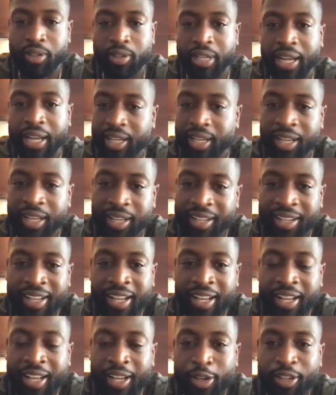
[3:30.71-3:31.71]
Like,
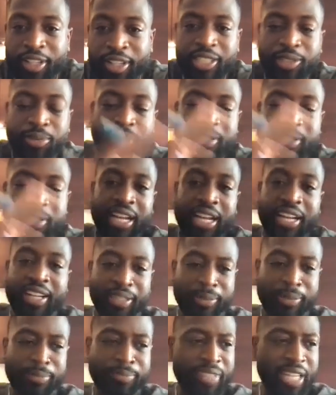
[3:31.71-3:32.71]
this was like,
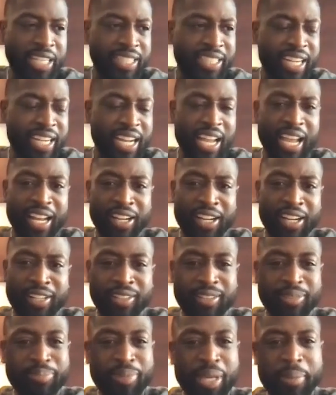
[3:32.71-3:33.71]
I think I had like
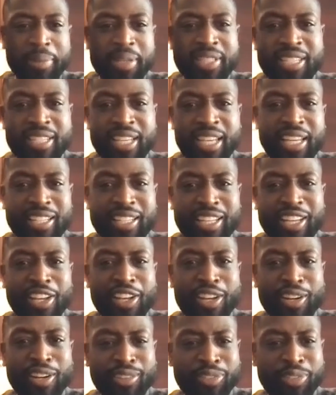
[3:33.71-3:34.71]
maybe 10
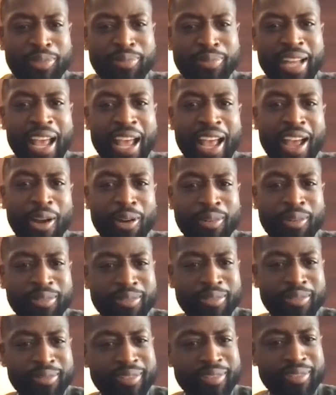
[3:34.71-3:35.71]
years from now
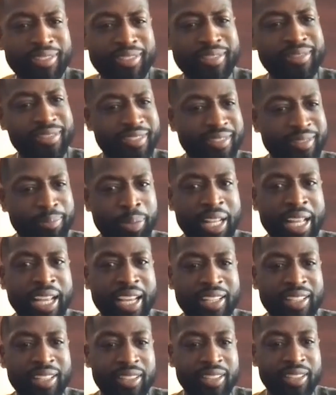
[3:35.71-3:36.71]

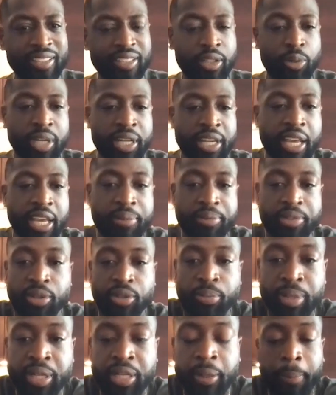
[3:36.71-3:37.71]
plan, when it came
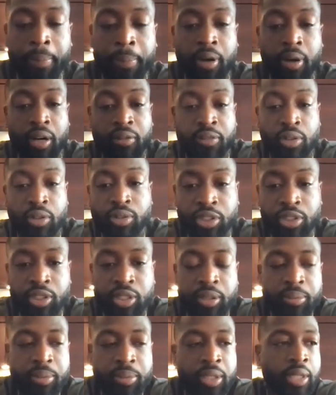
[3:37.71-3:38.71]
to being a part of
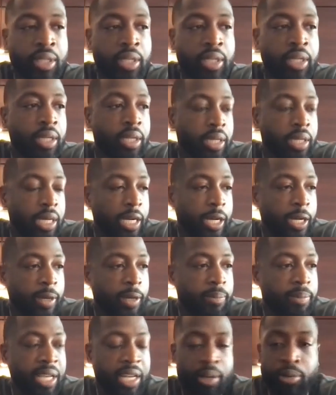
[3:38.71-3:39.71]
ownership.
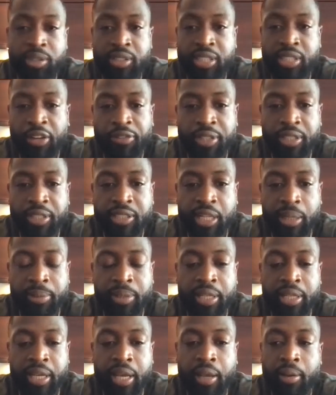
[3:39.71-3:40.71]
And it was definitely
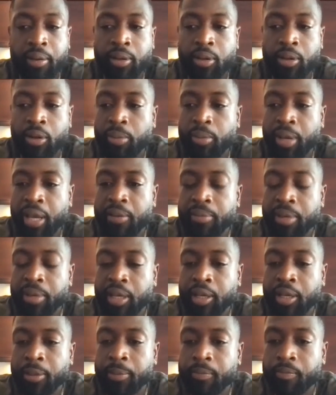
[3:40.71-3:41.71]
something that, made
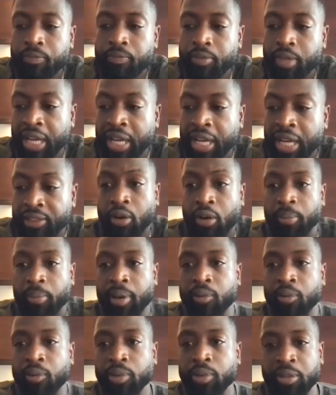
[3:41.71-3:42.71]
me, I thought
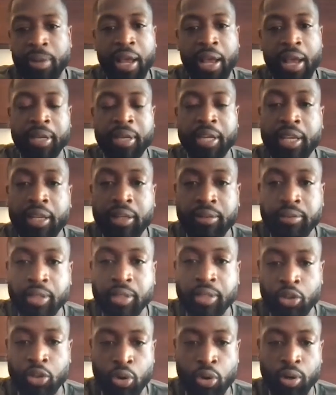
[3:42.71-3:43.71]
about it with the Miami Heat,
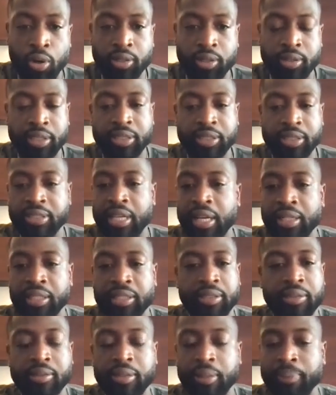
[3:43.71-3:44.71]
of course.
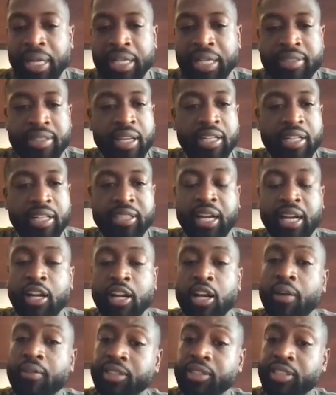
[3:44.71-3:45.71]
I'm not saying it's not a
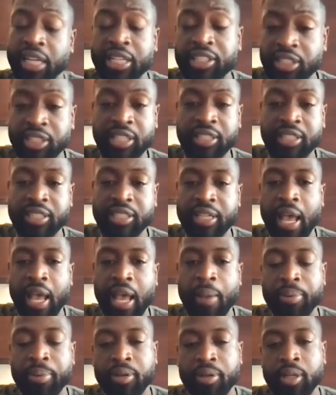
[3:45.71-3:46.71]
conversation that didn't
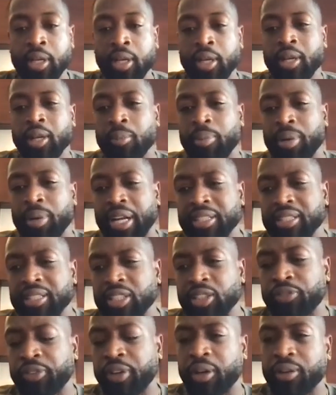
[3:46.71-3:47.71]
happen, but I
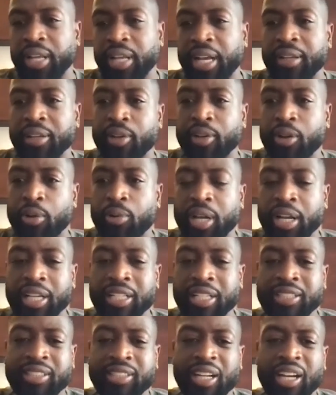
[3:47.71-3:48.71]
just felt like,
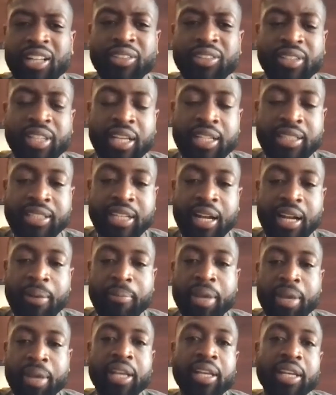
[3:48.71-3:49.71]
it's other things that I
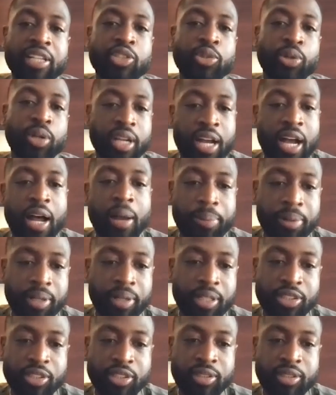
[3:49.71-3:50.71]
may need to
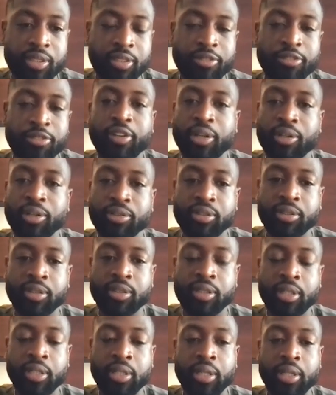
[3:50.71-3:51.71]
accomplish first.